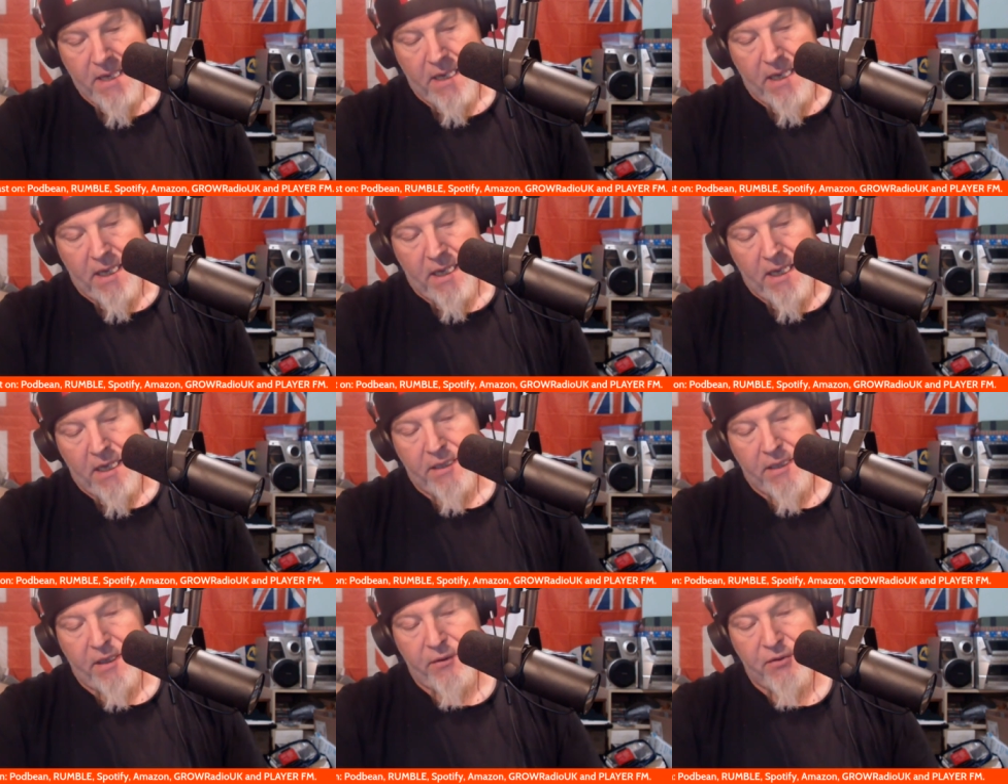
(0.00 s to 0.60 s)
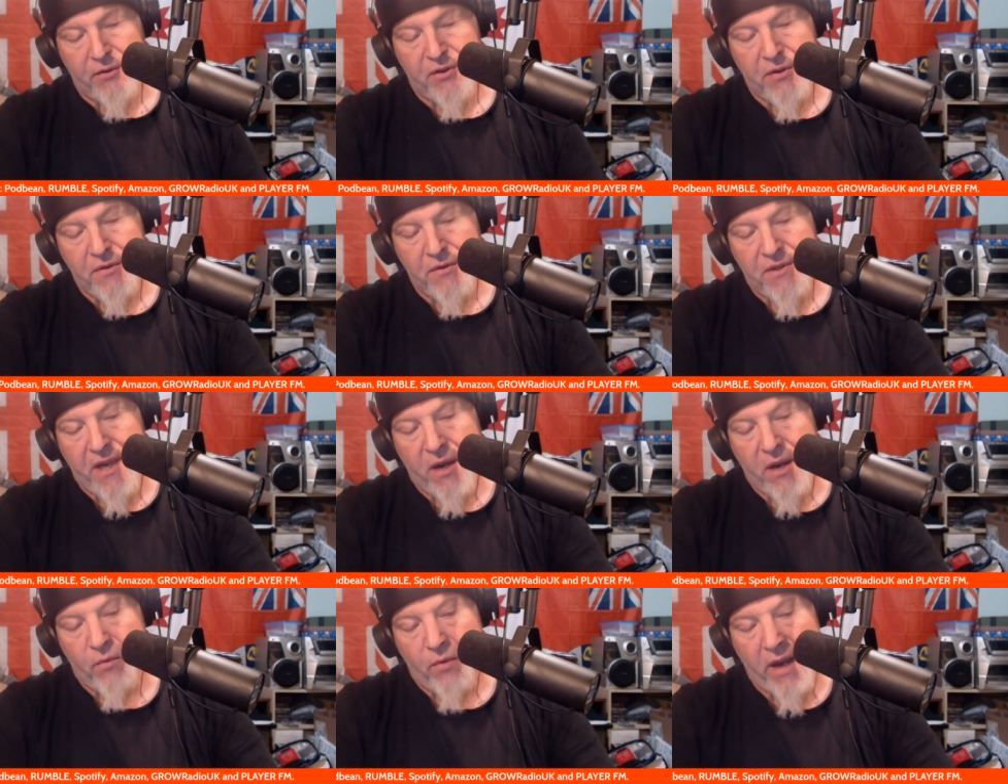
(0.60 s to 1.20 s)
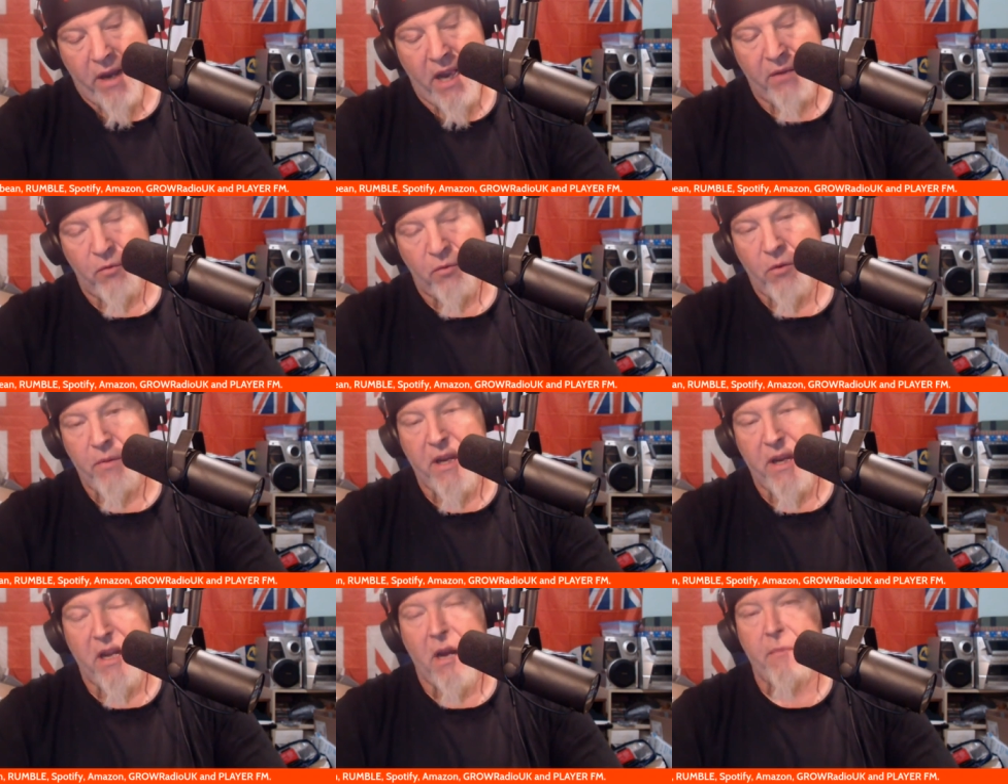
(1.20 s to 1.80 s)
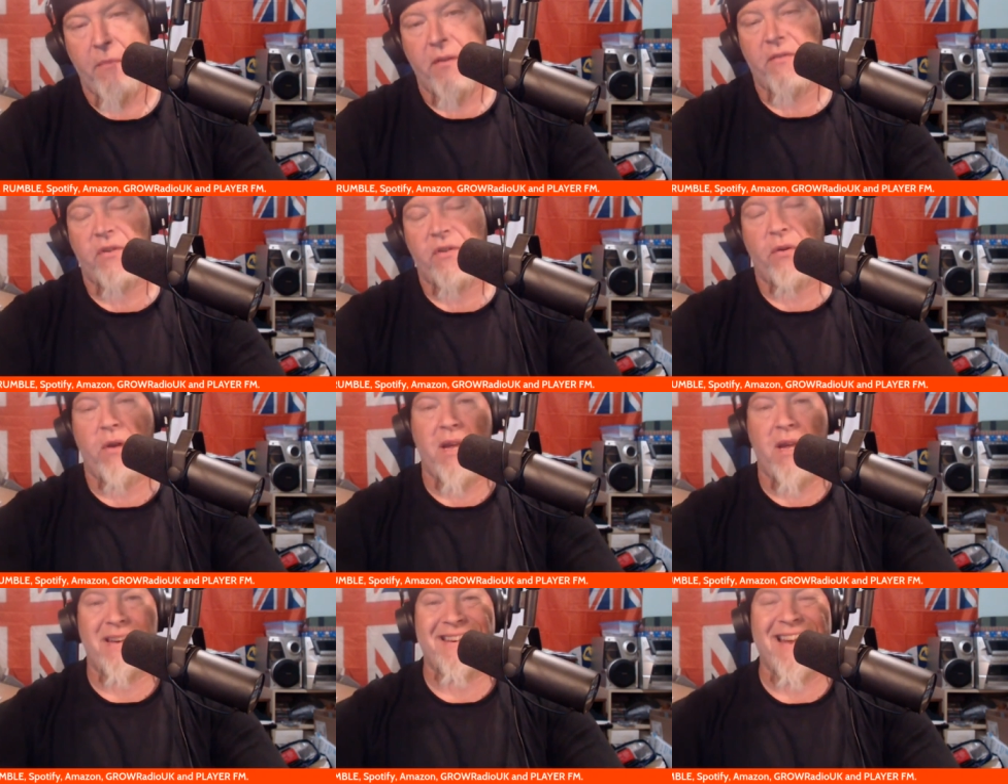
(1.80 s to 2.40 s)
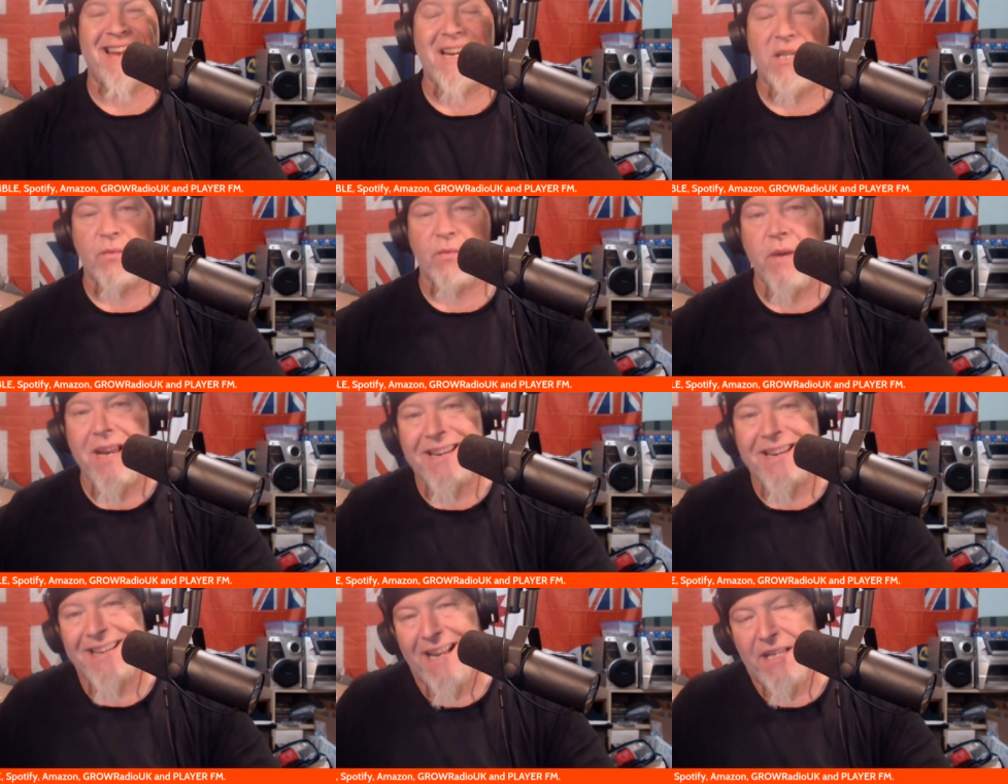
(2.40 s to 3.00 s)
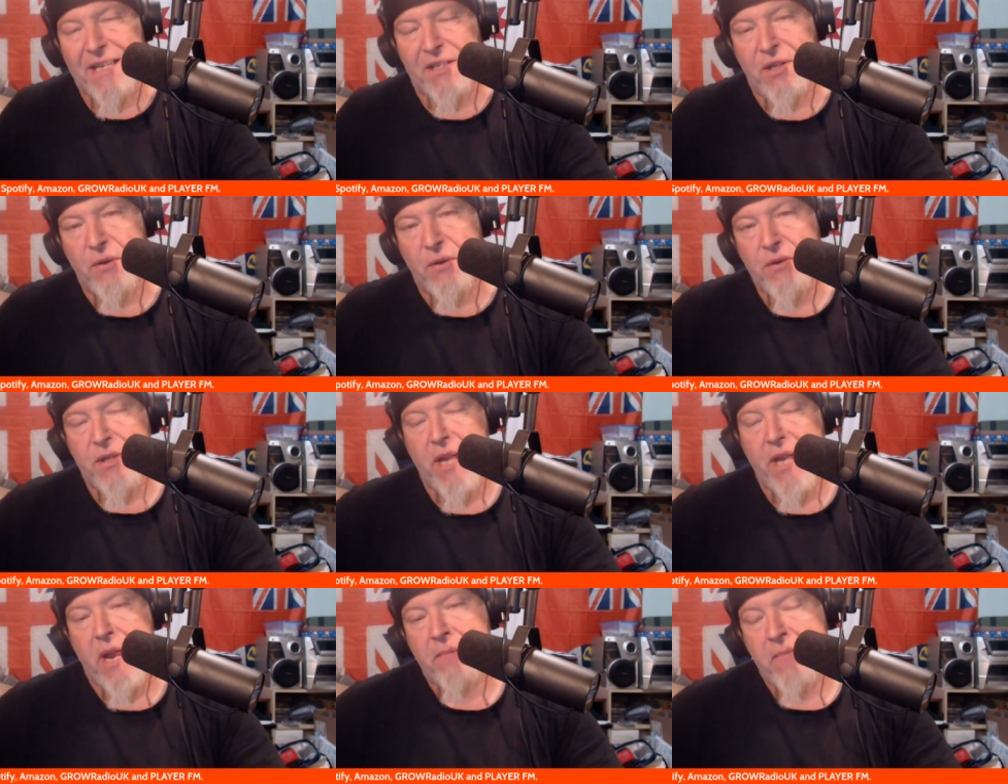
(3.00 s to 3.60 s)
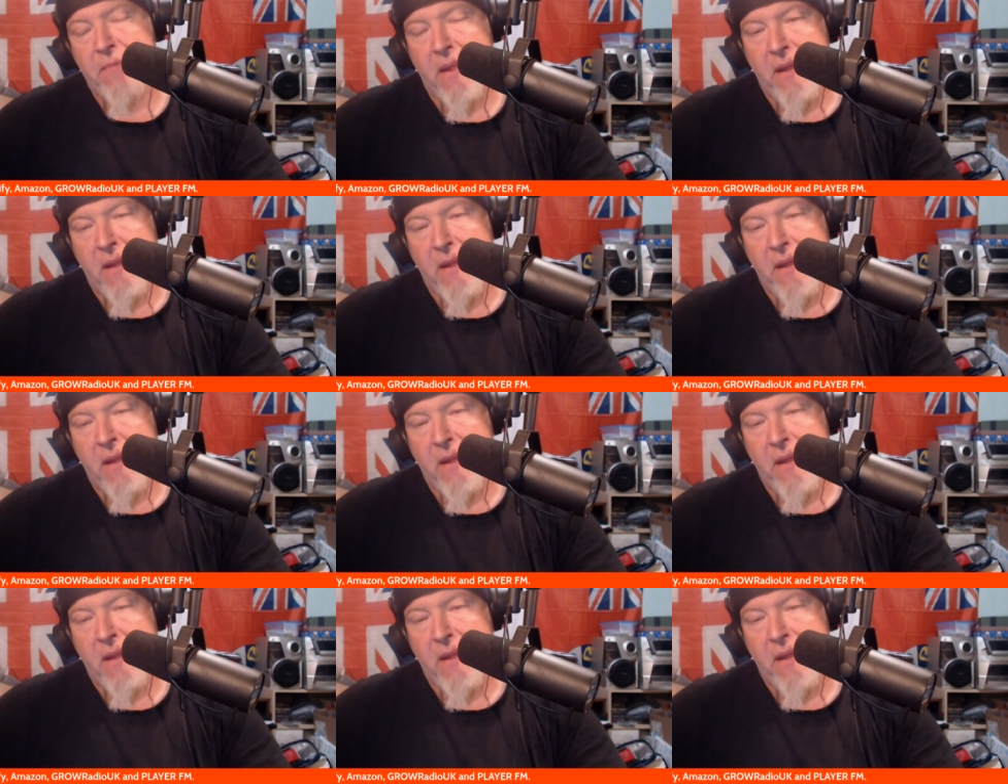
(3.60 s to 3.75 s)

Uh, another Tuesday rant will be coming to you next week, next Tuesday,